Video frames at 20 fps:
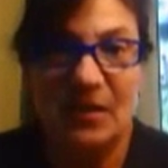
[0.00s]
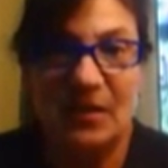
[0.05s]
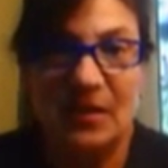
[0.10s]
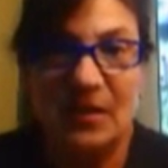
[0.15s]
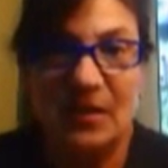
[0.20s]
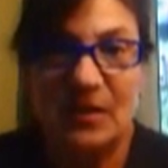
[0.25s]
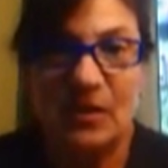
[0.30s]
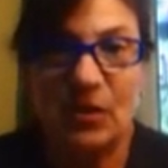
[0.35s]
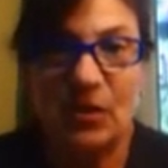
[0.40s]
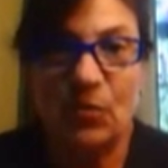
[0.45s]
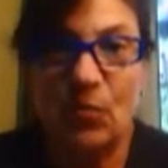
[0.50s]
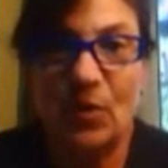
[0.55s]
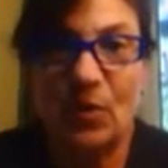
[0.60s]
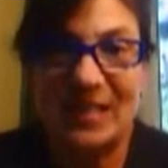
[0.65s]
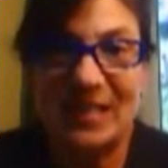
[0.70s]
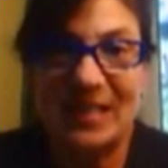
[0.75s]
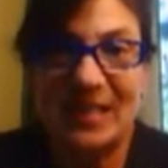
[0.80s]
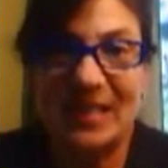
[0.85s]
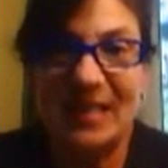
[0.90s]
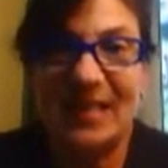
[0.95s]
So
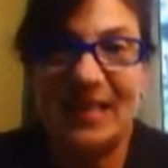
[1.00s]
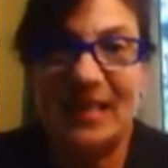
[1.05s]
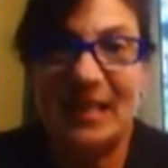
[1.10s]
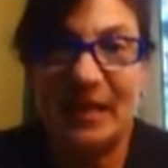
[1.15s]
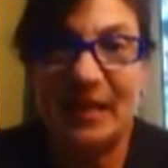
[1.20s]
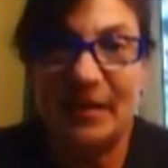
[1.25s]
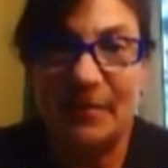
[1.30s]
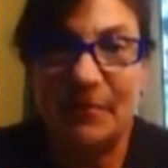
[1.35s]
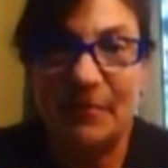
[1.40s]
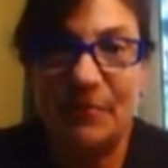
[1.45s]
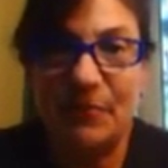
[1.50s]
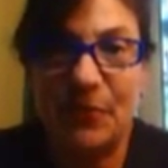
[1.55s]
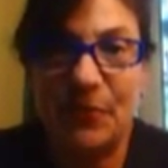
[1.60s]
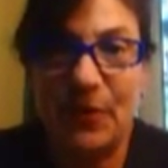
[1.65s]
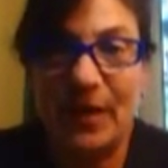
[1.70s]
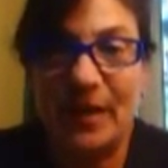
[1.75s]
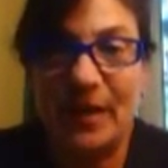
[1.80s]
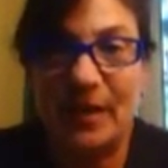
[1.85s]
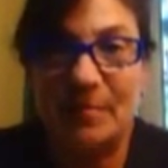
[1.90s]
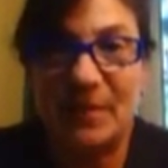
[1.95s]
was it a gift for
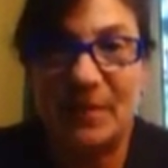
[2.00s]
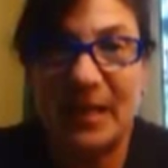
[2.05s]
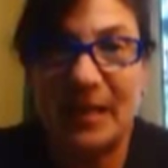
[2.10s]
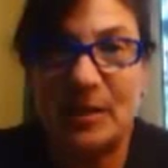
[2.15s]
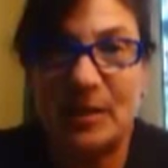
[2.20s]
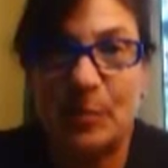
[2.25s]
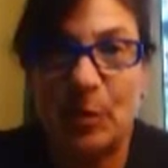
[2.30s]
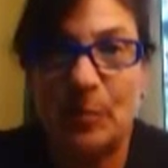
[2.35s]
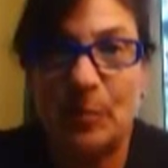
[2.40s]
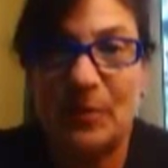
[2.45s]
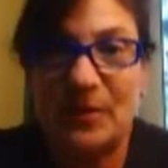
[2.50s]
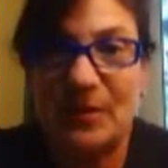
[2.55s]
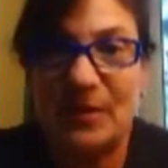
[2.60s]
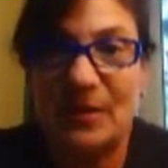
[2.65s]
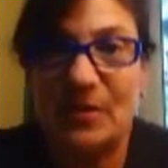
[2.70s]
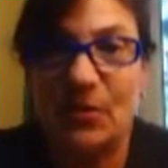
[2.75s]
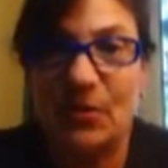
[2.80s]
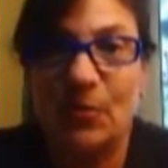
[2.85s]
income tax purposes,